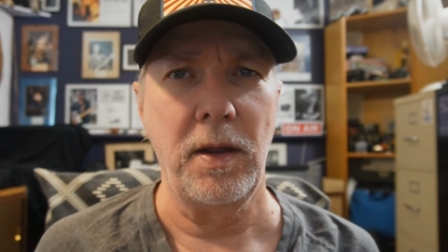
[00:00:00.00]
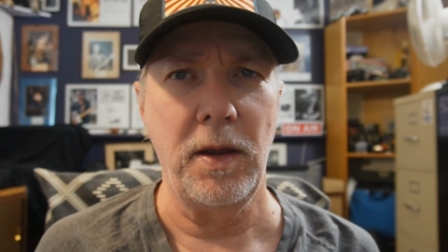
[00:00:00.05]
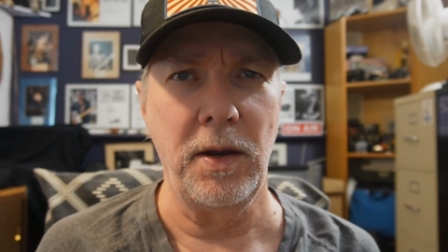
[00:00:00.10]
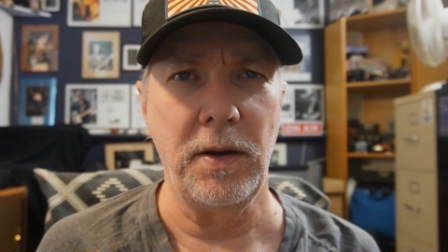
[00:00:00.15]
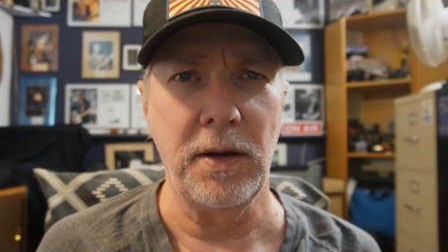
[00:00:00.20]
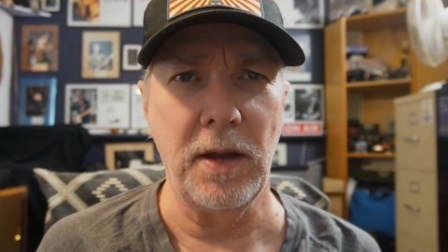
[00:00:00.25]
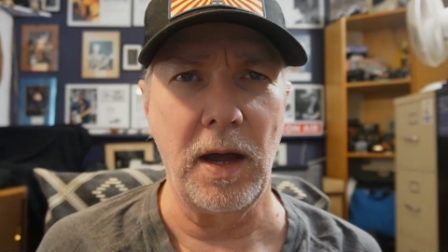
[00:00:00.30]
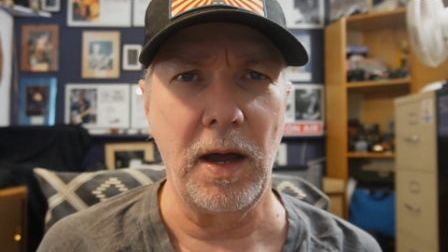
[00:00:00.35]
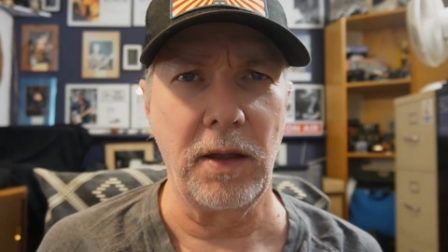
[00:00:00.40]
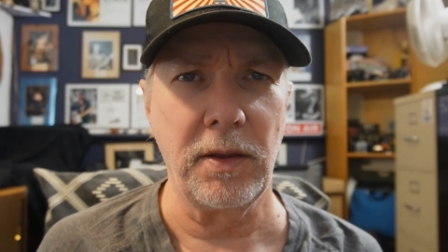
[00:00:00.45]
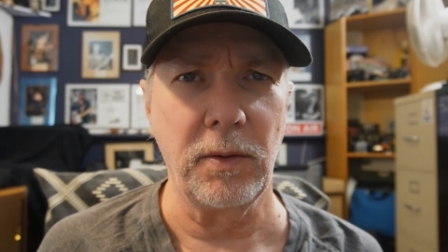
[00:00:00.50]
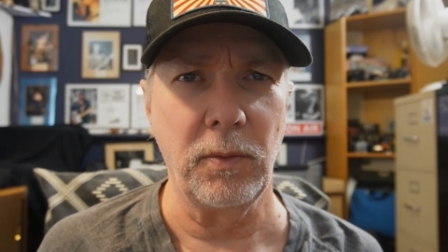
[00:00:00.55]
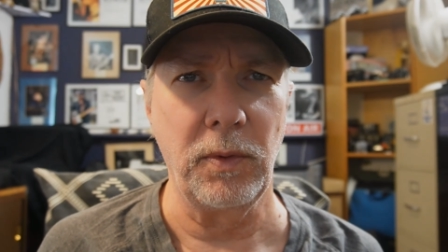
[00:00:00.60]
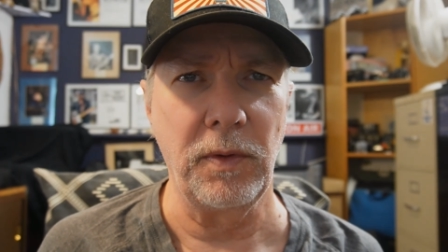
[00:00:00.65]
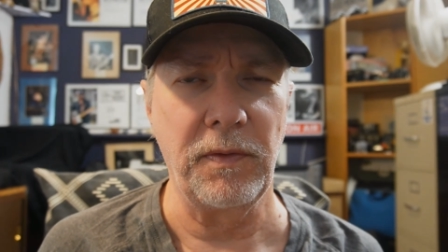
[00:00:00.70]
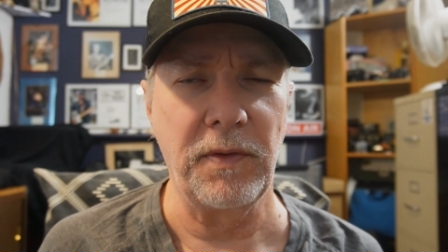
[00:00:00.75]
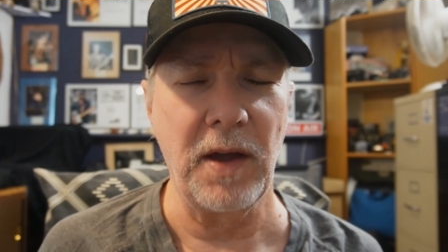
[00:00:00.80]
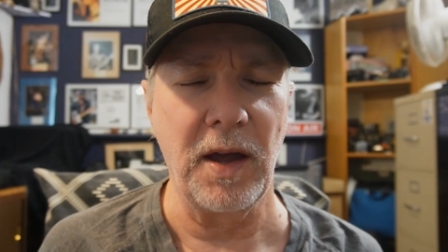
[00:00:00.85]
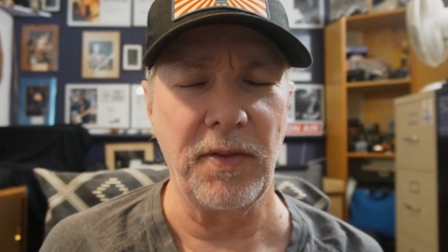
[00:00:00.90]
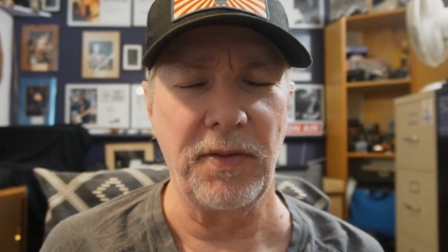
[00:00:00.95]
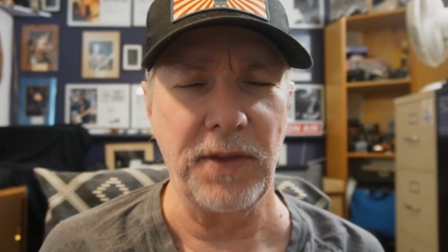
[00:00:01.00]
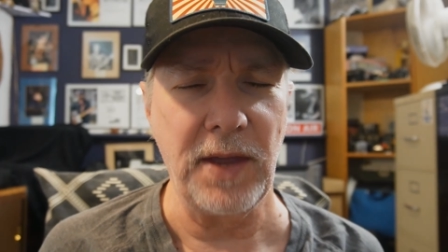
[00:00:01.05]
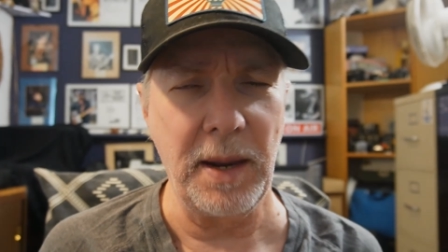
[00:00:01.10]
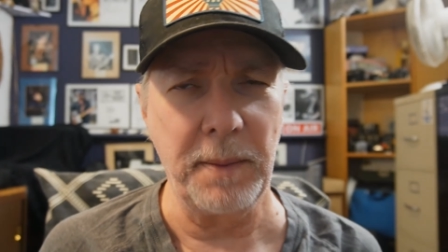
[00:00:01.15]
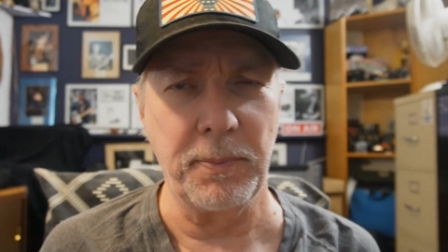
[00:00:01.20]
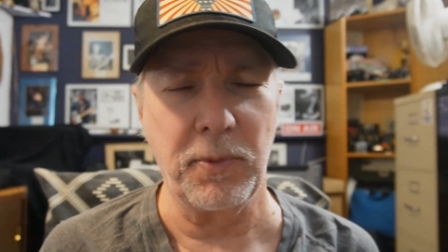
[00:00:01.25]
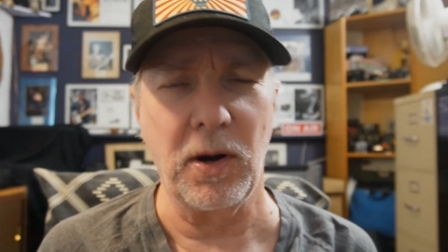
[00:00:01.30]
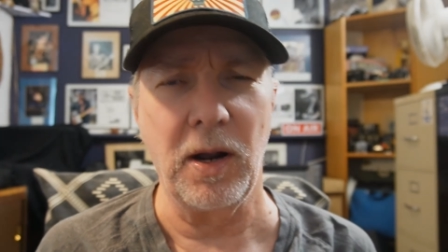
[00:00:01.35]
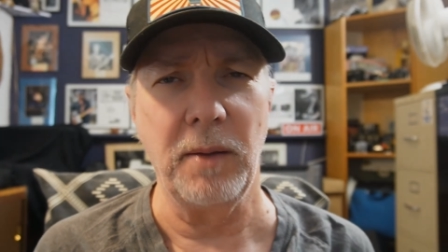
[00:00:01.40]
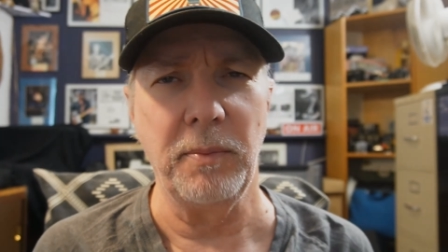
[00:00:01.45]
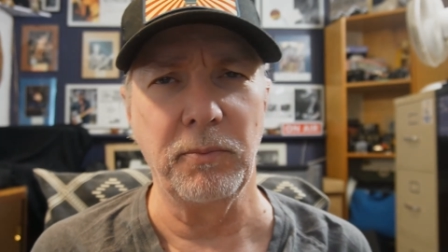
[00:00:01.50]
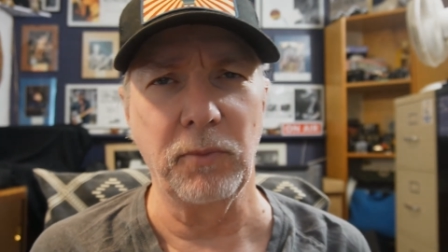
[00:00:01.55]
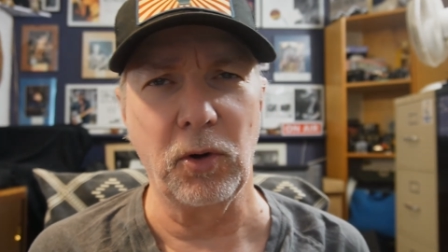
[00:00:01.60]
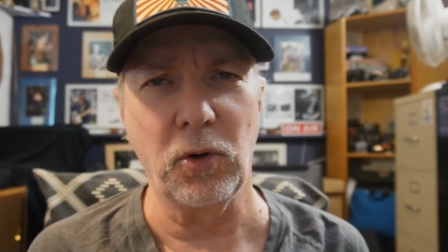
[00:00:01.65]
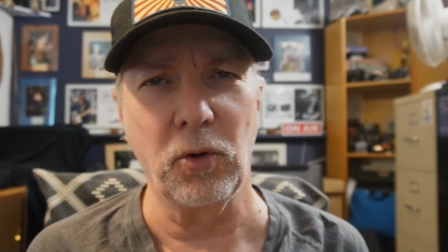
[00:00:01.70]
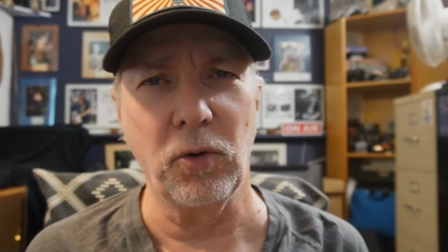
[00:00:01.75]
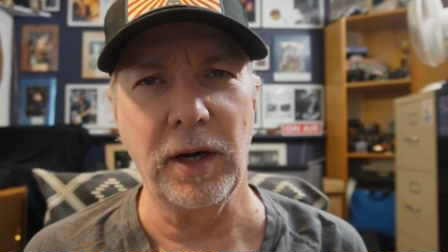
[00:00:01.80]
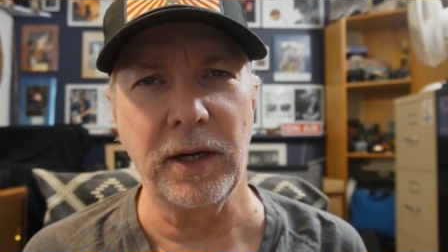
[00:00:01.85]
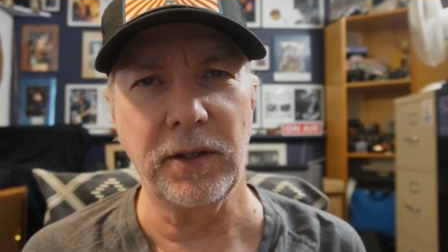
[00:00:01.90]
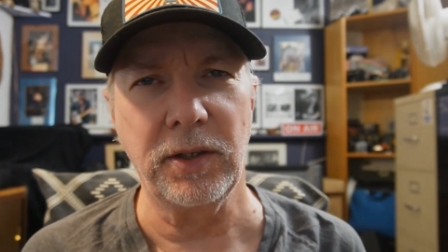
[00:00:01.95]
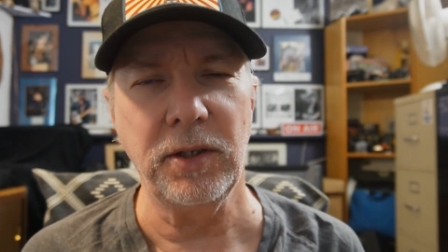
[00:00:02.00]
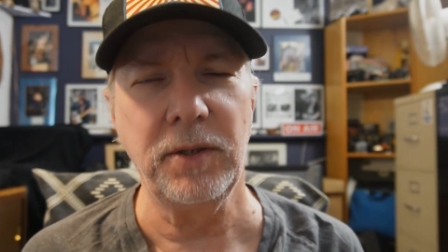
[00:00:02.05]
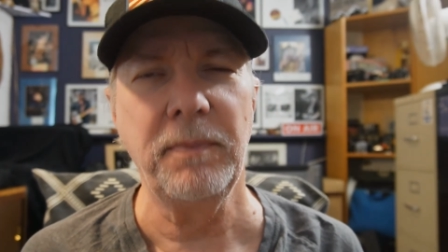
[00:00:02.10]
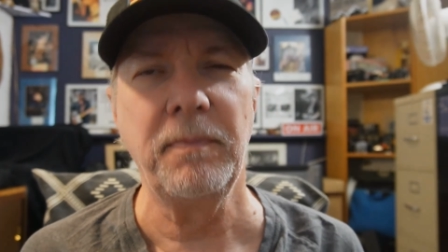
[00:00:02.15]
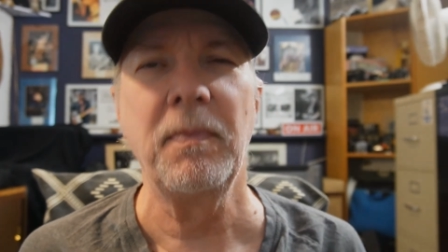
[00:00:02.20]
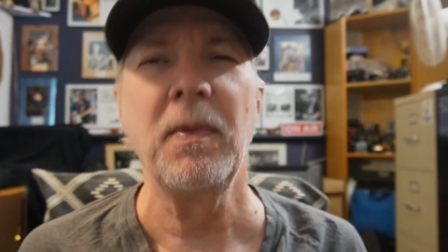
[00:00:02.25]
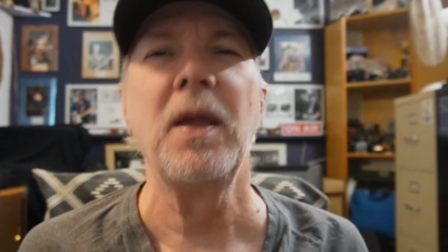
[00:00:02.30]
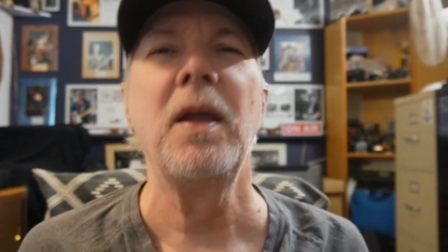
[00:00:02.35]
And now that we've got that problem corrected,